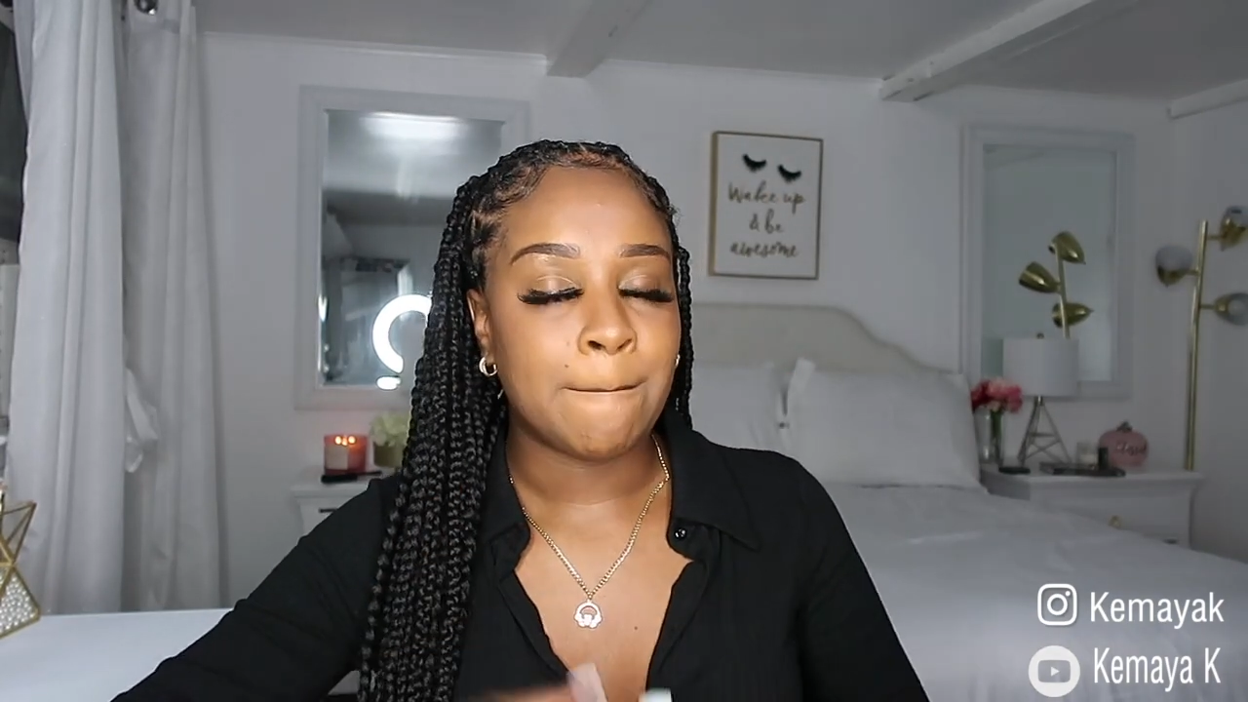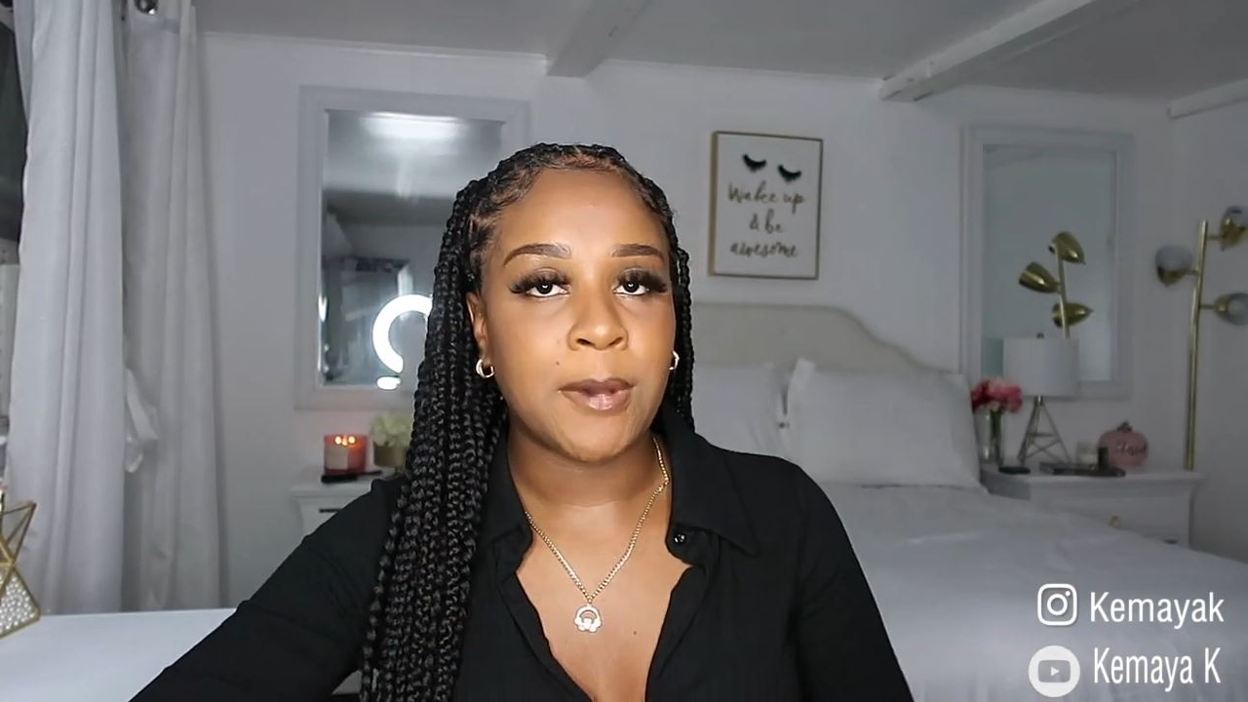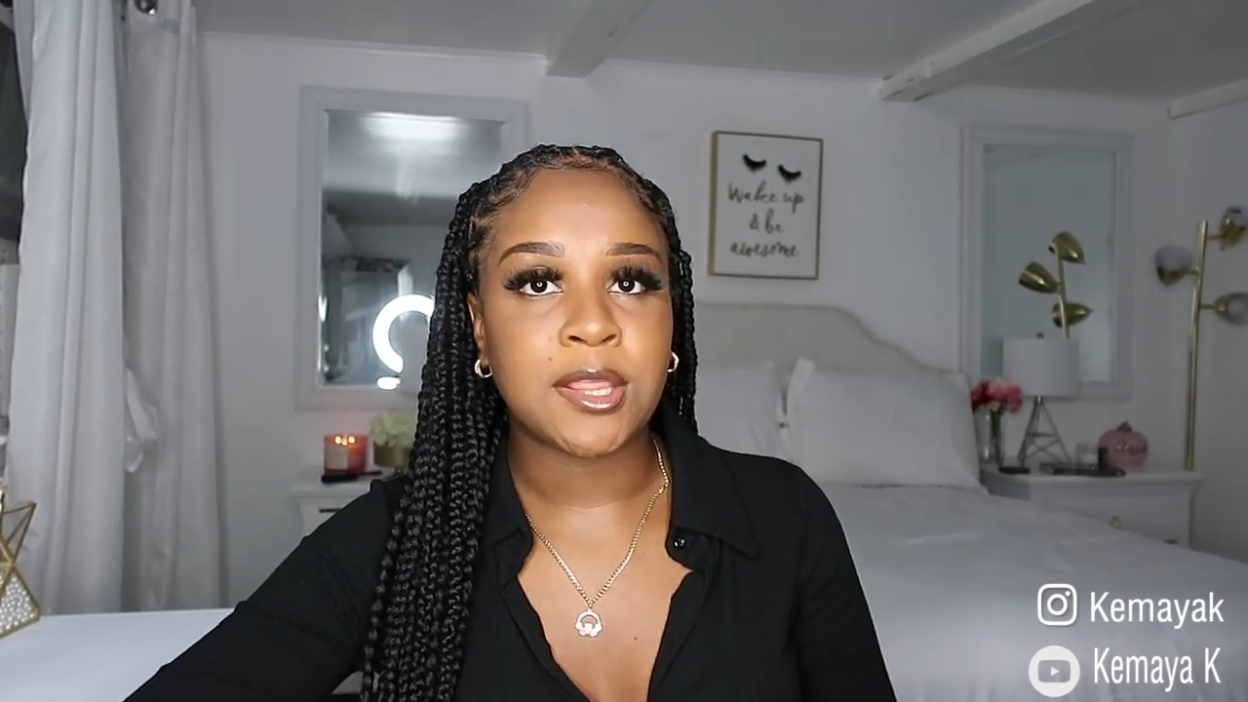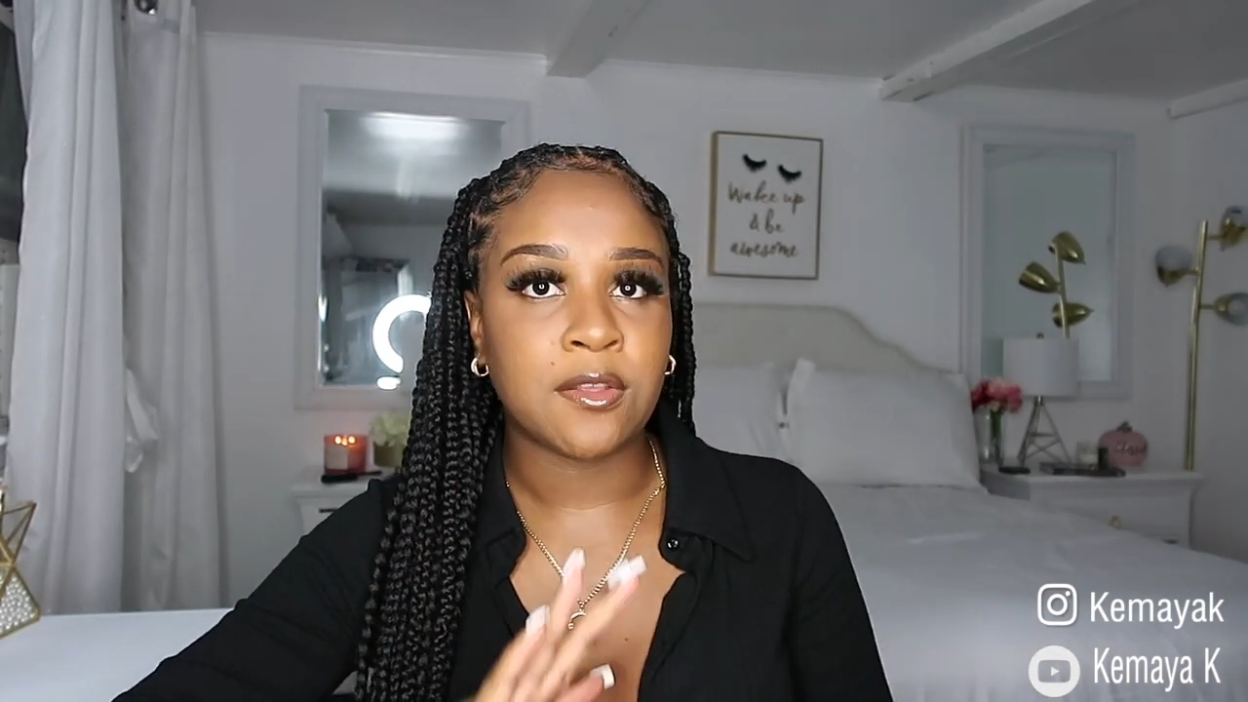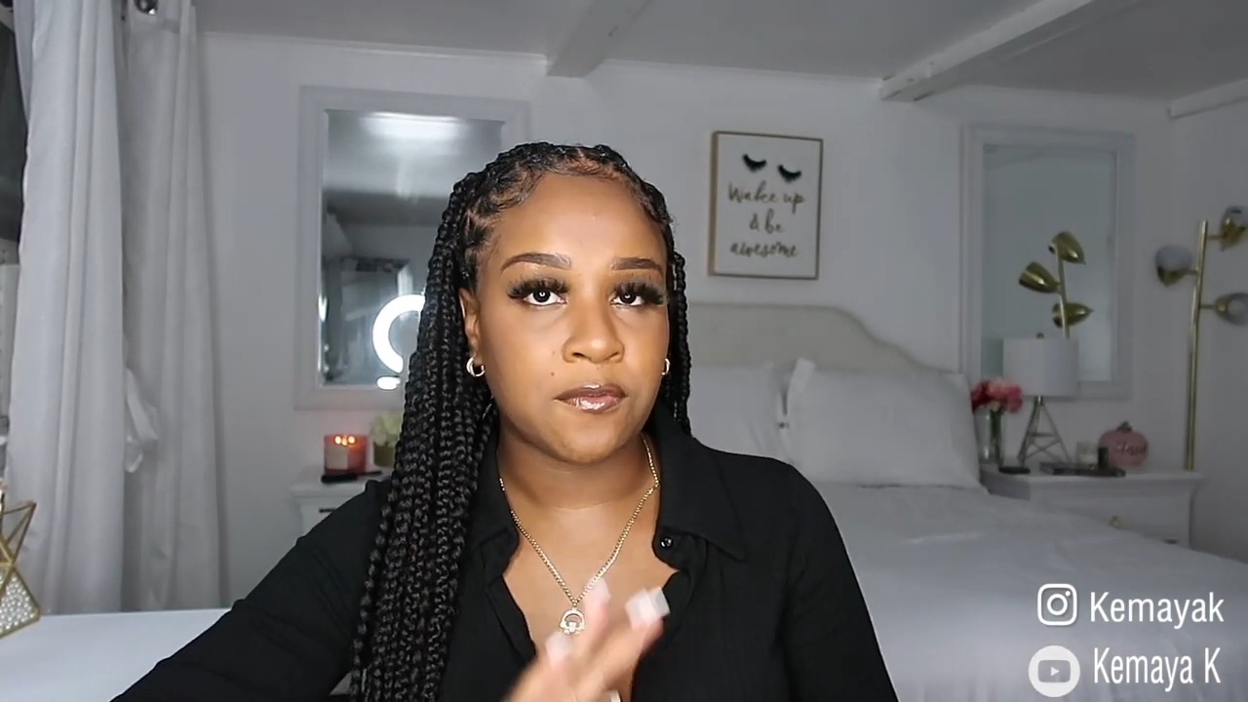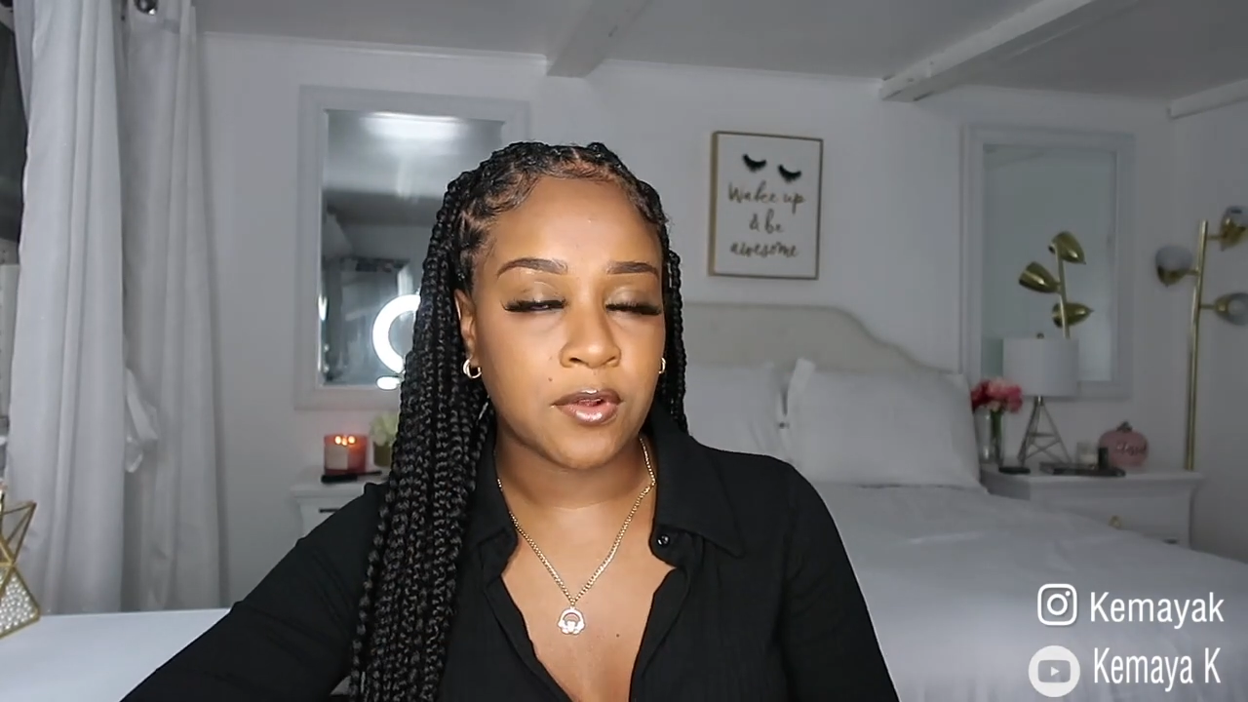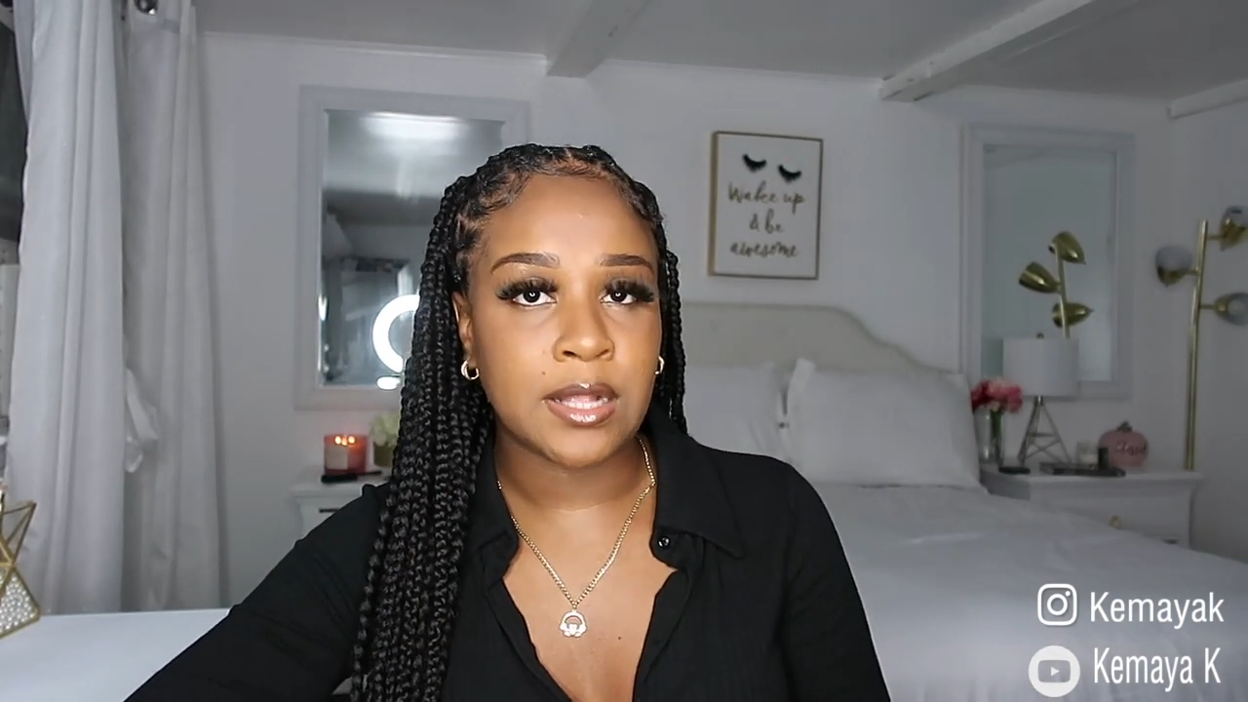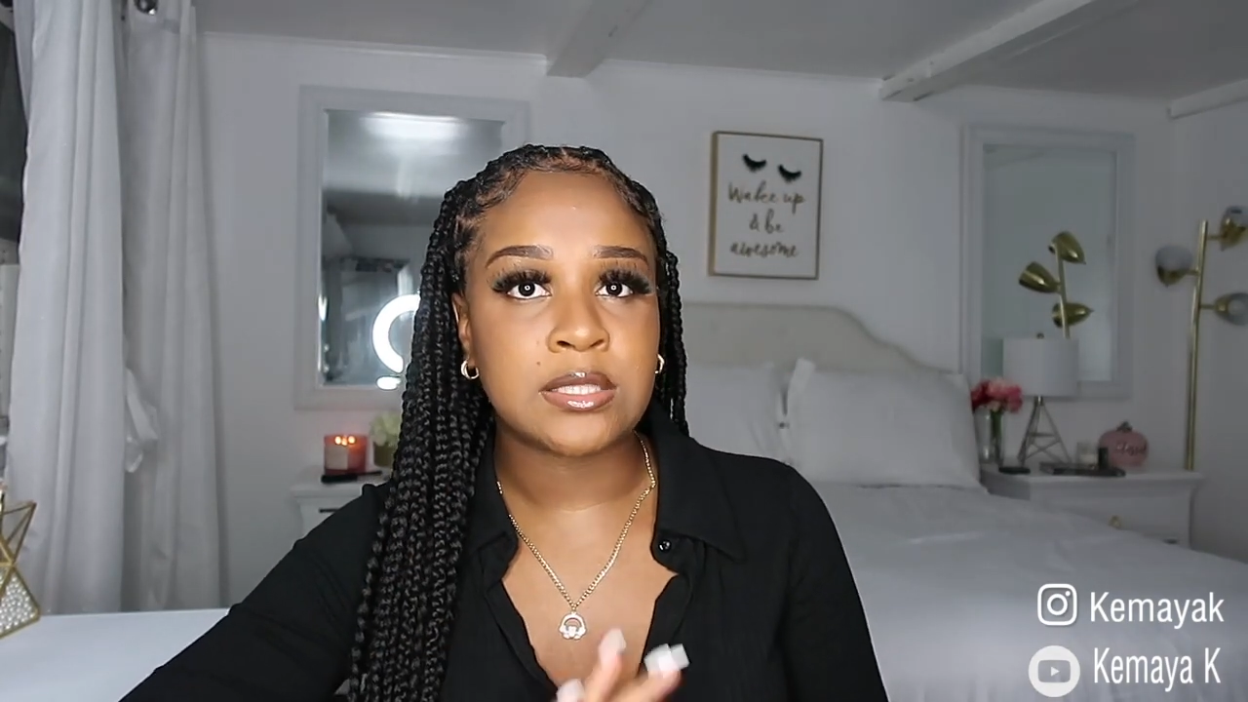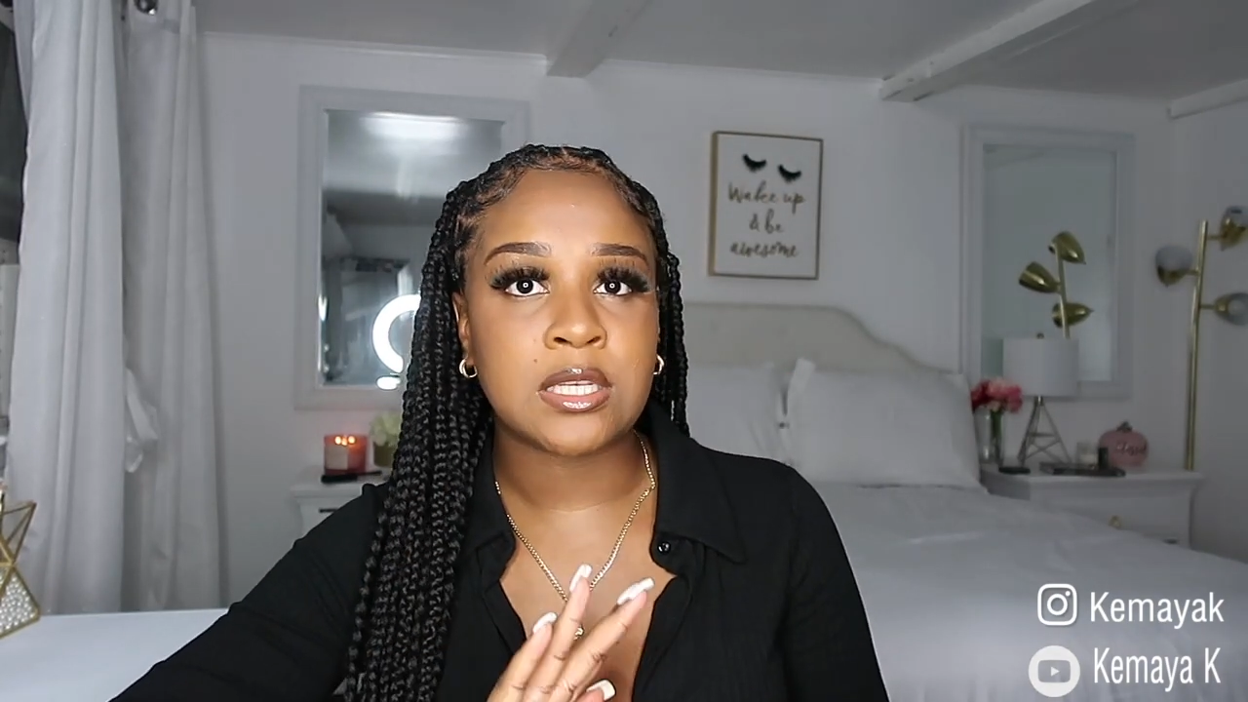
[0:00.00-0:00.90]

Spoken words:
but the front